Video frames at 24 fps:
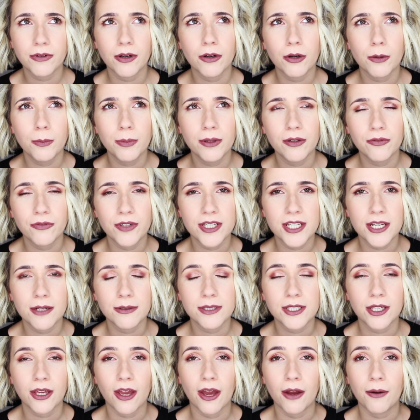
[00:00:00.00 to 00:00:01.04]
a couple of
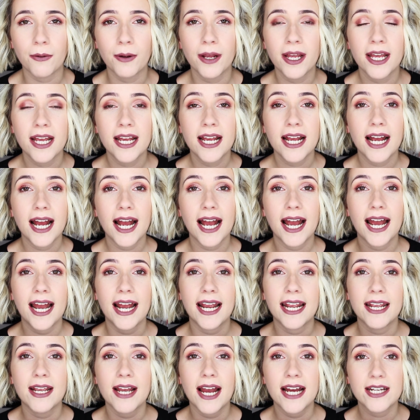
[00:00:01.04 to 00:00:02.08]
videos ago,
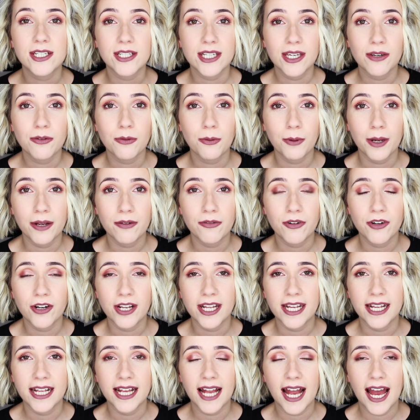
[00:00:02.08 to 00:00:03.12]
I had a giveaway
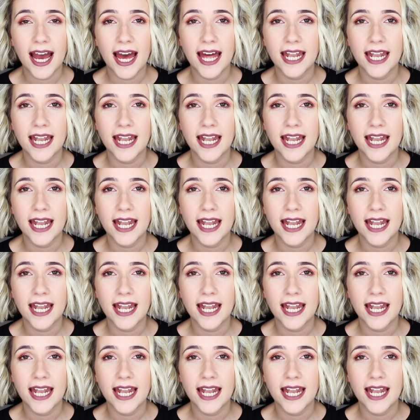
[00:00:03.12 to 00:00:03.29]
running,